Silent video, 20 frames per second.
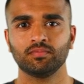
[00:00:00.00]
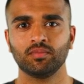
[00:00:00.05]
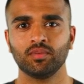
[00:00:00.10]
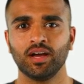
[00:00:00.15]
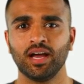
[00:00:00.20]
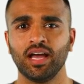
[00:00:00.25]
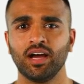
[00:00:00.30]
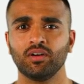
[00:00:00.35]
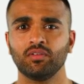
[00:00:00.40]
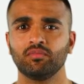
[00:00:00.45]

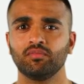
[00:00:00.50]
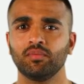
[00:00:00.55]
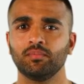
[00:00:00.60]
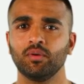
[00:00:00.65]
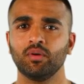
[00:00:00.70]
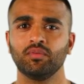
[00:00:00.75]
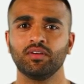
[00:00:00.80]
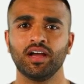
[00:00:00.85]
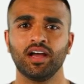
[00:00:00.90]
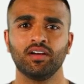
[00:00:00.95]
Now
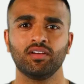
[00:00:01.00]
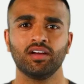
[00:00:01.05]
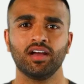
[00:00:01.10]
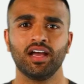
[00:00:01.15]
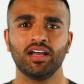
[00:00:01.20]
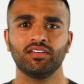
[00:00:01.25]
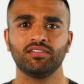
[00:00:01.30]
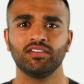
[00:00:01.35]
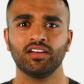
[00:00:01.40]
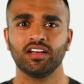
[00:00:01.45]
remove the
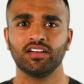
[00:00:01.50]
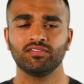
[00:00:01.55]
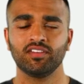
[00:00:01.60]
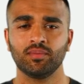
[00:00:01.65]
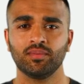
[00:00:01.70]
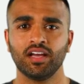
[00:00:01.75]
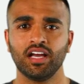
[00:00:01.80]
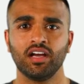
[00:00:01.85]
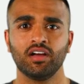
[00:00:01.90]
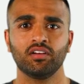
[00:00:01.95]
airline fitting from
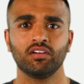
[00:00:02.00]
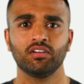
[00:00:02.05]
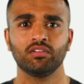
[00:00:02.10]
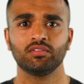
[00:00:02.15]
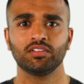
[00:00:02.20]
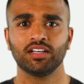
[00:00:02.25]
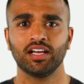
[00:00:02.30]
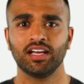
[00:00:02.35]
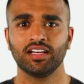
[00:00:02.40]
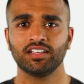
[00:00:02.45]
the air
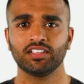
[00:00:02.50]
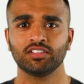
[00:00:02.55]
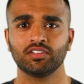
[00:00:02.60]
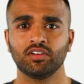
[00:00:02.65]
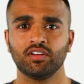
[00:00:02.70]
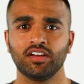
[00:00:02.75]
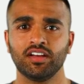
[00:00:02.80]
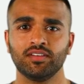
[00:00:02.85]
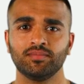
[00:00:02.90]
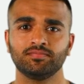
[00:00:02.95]
hose and
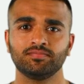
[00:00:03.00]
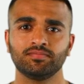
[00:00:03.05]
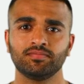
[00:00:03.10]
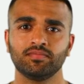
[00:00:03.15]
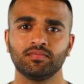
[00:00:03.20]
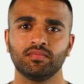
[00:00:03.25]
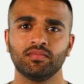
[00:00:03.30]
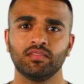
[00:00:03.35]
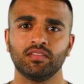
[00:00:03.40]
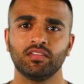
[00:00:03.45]
discard it.
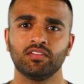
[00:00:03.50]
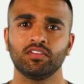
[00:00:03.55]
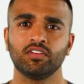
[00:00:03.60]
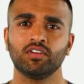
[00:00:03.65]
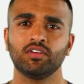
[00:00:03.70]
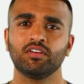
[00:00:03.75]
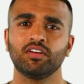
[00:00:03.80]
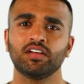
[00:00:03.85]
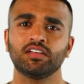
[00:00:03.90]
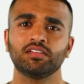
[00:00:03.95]
To
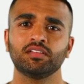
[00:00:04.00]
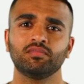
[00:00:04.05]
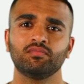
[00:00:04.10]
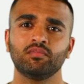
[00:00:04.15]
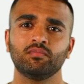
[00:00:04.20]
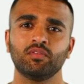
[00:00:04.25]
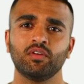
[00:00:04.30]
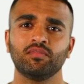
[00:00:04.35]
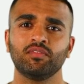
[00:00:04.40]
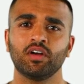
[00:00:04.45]
do this,
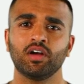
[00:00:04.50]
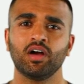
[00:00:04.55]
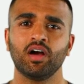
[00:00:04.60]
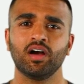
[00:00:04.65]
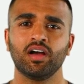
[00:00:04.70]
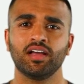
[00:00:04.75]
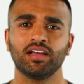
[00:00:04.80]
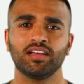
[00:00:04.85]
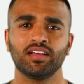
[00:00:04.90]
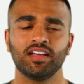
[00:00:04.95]
remove the
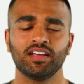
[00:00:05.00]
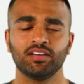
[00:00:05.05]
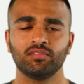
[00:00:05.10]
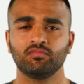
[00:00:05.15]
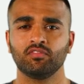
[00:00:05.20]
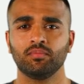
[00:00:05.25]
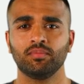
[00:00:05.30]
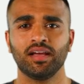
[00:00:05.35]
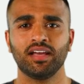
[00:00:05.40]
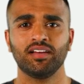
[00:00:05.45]
collet and the
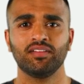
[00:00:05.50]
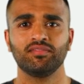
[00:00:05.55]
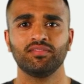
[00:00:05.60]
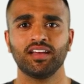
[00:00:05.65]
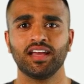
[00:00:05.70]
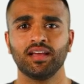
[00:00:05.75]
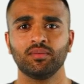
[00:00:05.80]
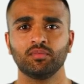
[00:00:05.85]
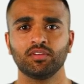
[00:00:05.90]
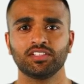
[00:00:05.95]
remaining
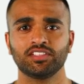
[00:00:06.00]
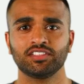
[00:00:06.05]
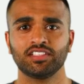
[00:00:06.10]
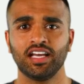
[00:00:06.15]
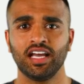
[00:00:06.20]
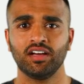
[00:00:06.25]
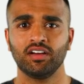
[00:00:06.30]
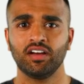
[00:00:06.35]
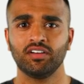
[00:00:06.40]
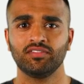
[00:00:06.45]
fitting will
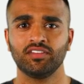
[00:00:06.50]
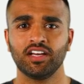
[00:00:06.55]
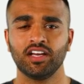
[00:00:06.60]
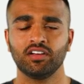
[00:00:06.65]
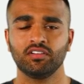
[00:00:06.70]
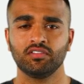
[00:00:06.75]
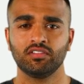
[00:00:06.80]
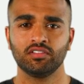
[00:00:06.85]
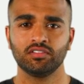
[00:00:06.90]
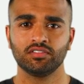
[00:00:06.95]
slide off the
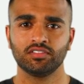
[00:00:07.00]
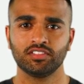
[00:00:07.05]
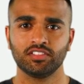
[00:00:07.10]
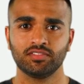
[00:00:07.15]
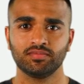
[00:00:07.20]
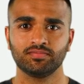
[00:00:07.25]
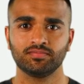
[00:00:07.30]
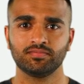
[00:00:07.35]
air hose.